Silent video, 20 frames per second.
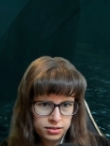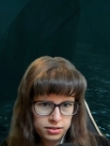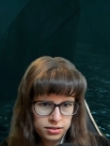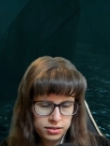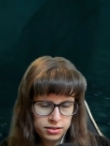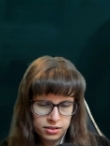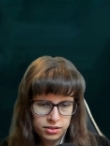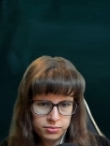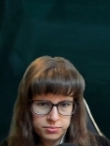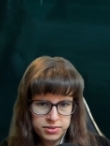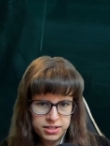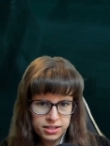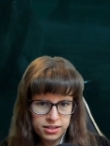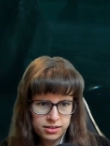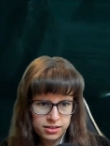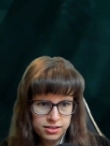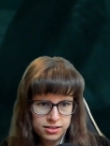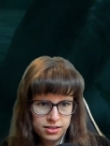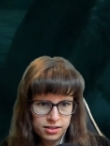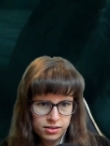I don't know. I'm seeing
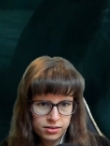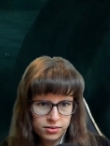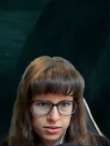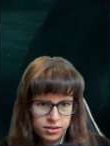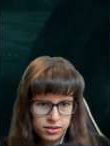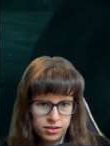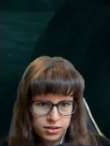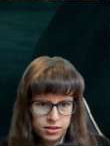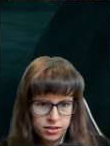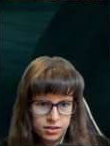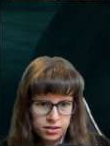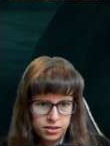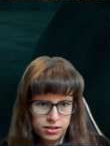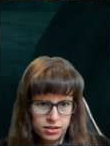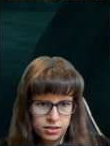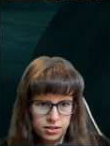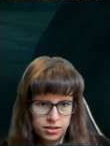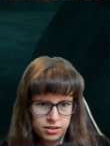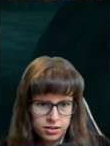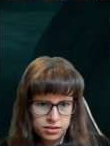things now.
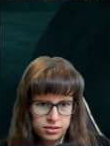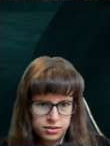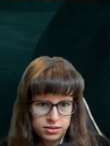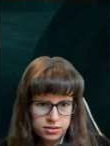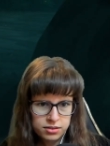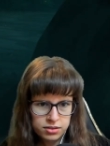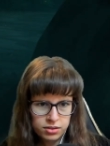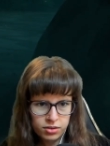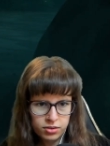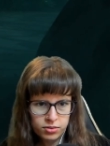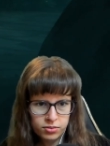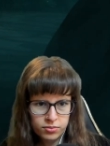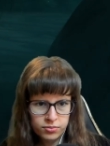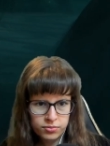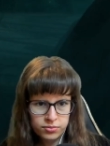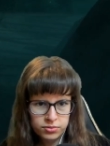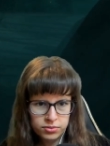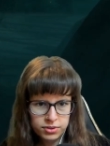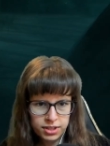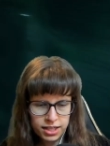So
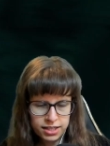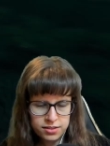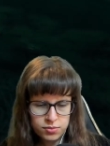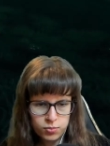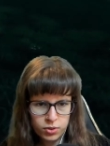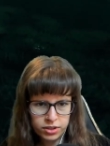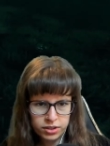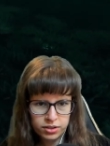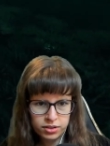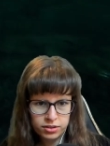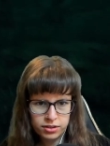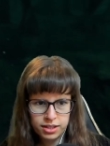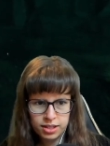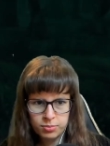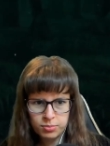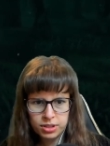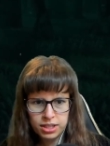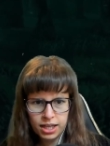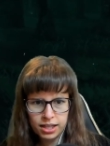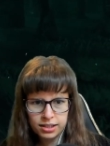that's one good thing.
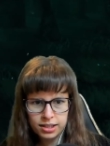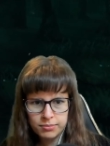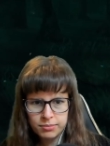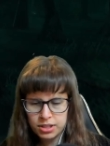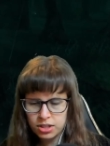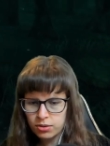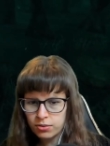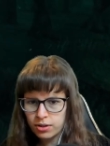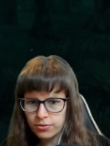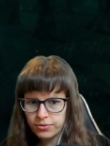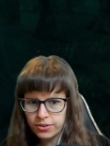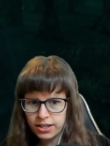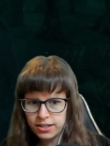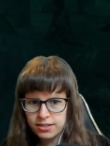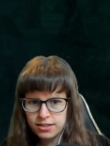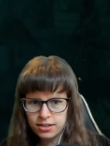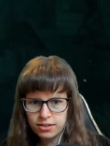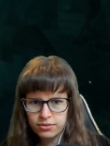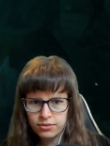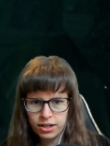But yeah, let me know if that's
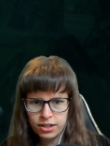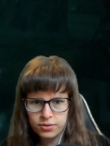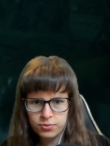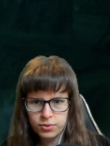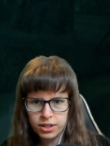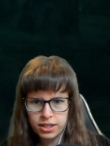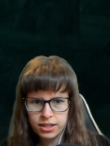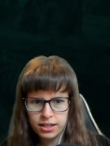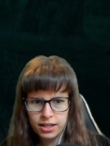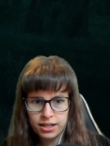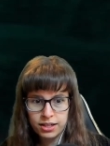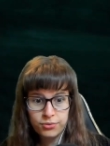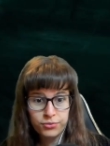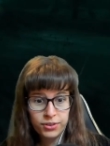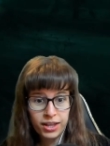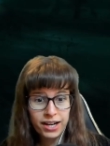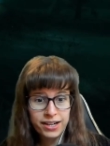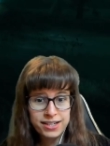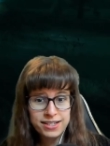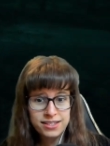the correct way and if
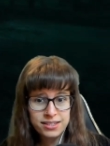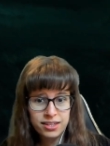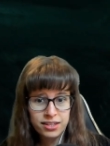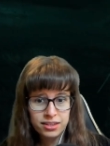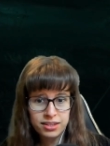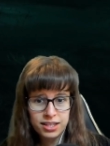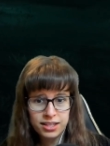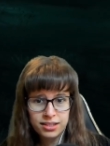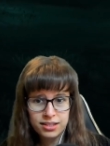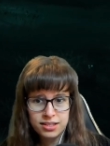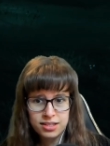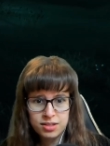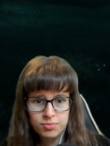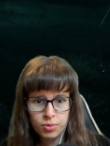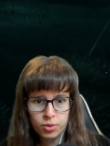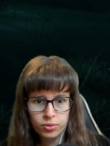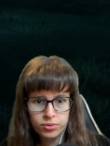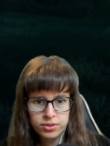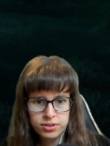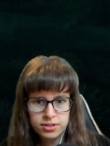that is the thing that
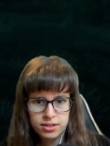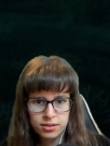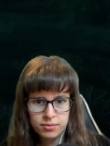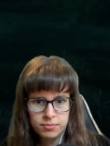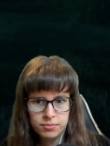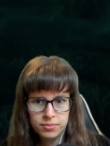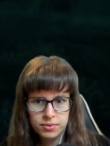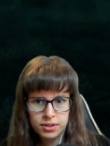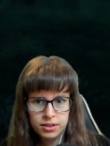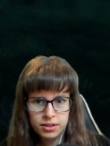spawns them